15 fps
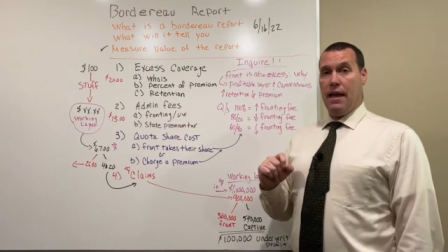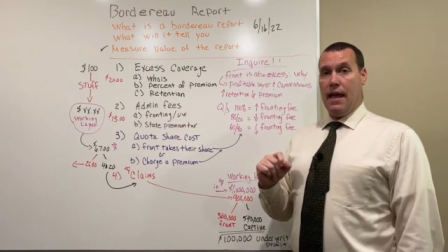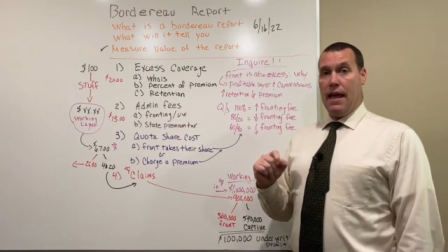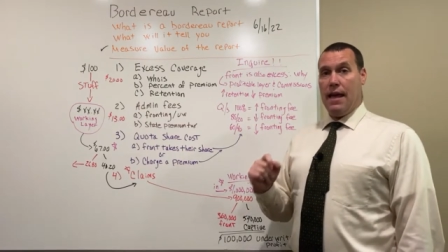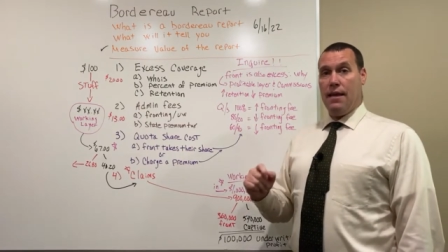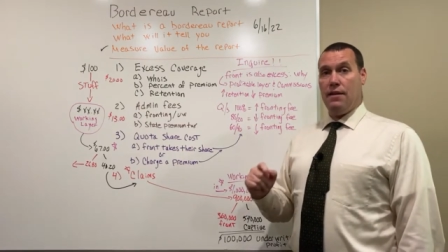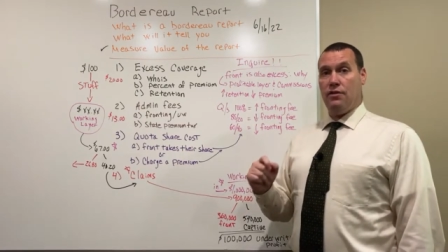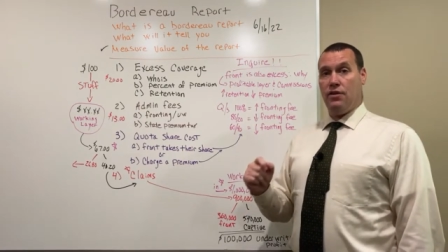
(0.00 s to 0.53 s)

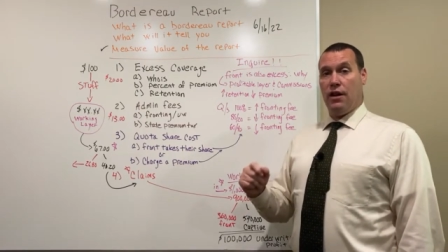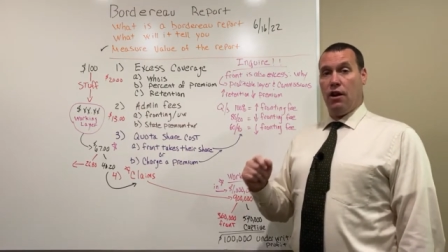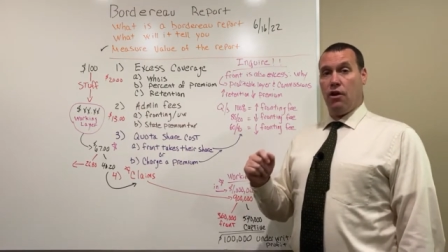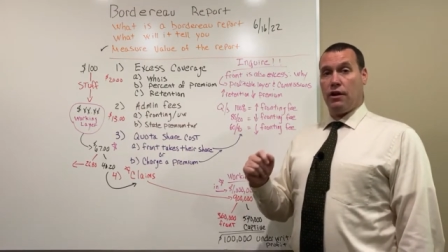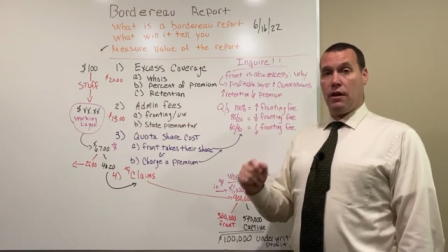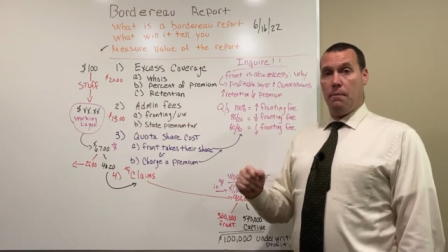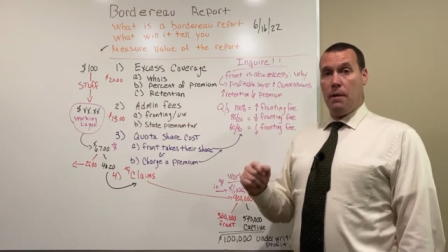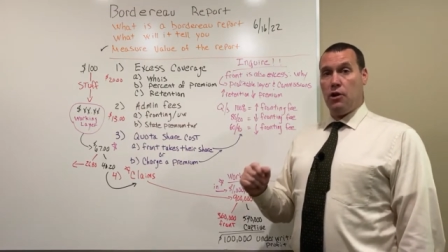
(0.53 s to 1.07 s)
is there a
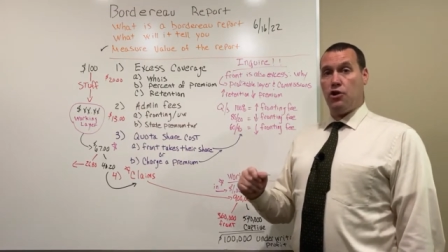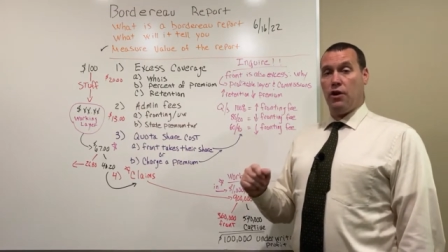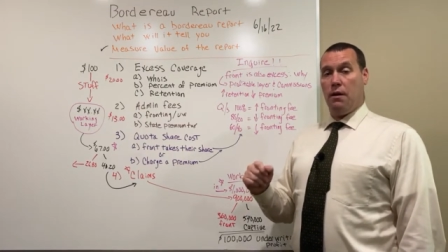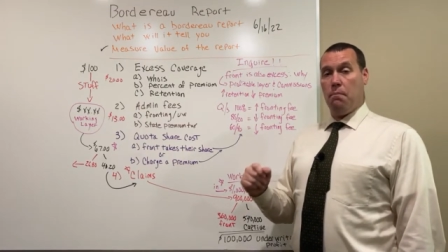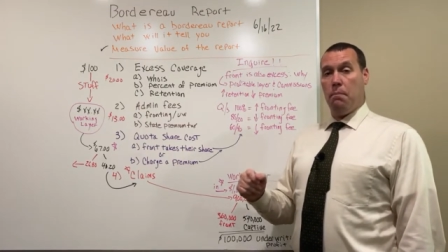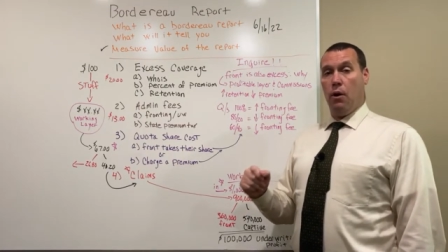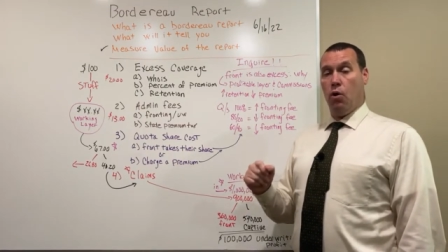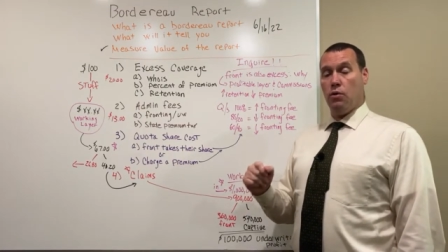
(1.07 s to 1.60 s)

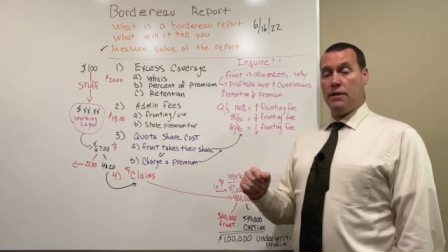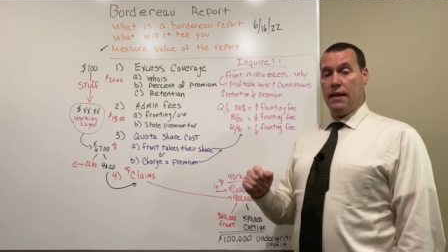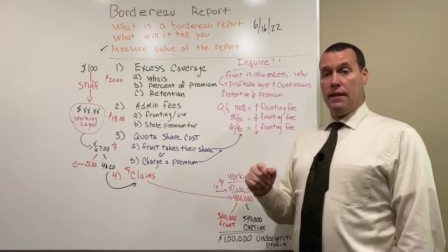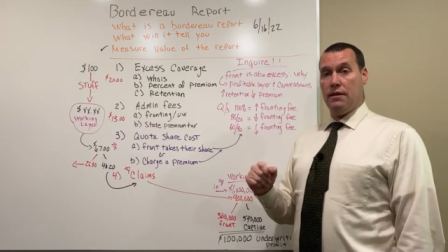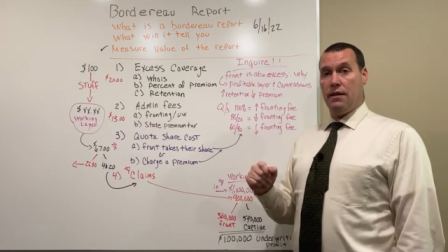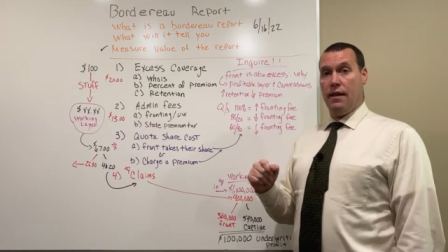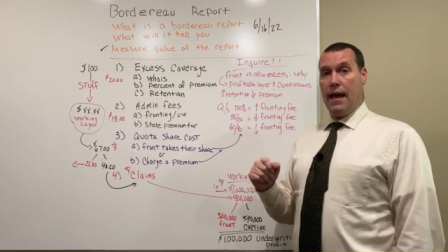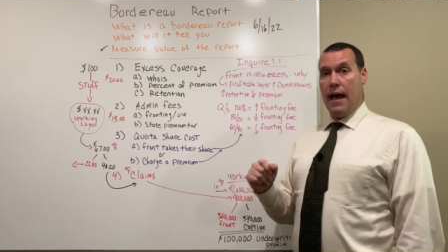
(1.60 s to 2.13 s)
commission built
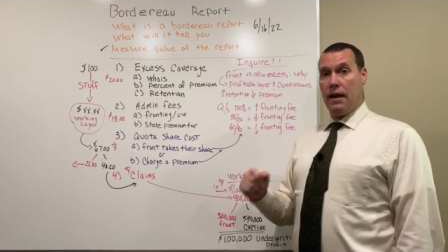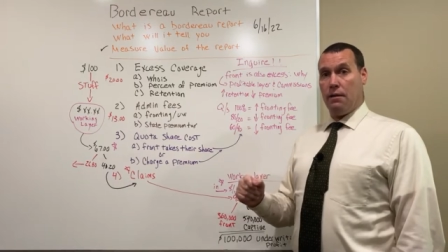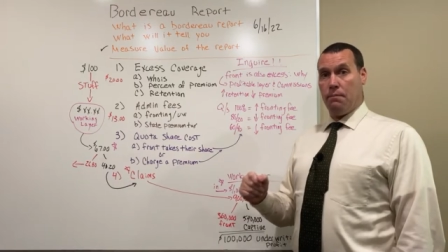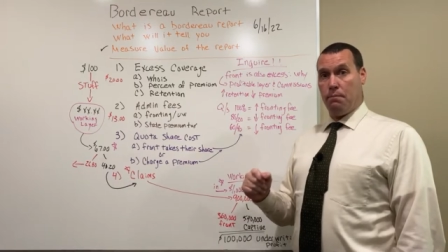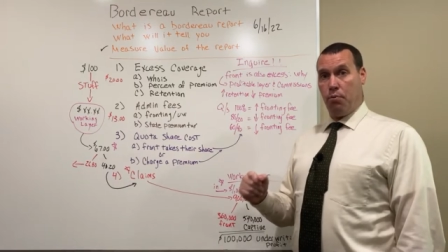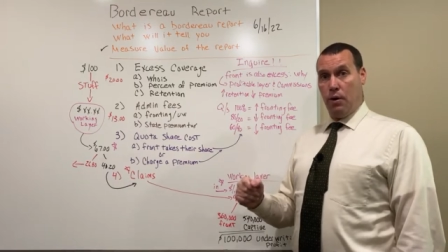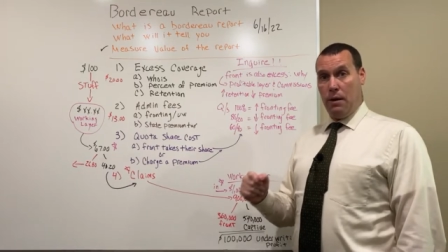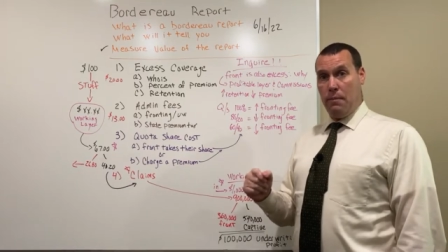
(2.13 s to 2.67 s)
into that
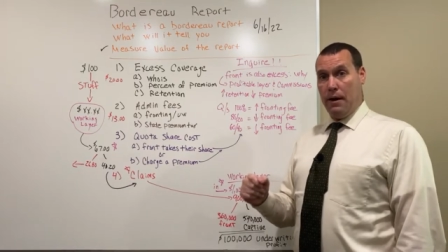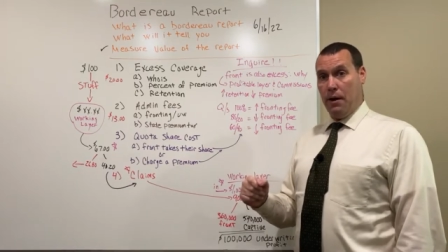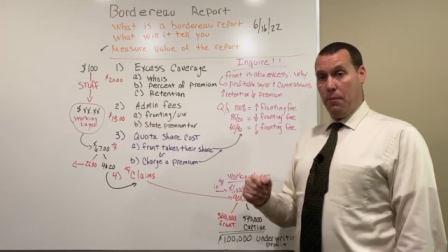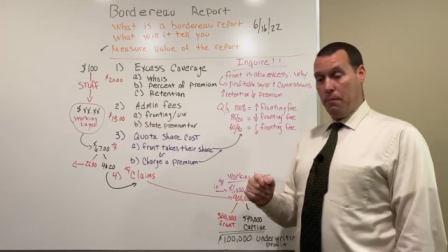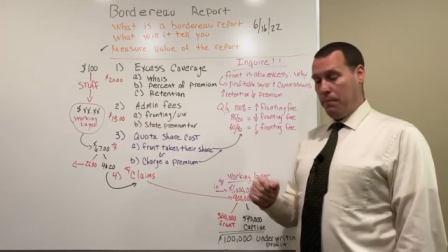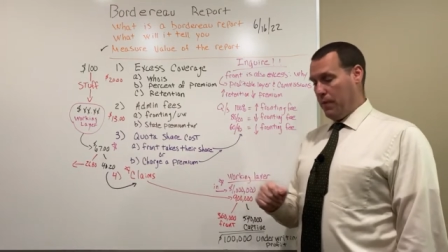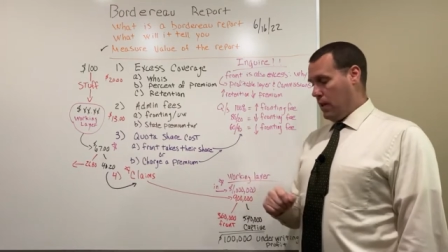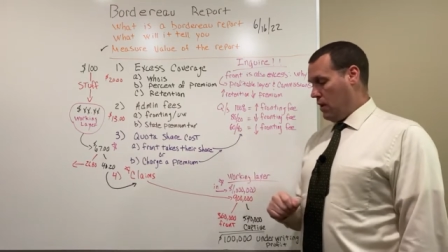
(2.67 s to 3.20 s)
premium?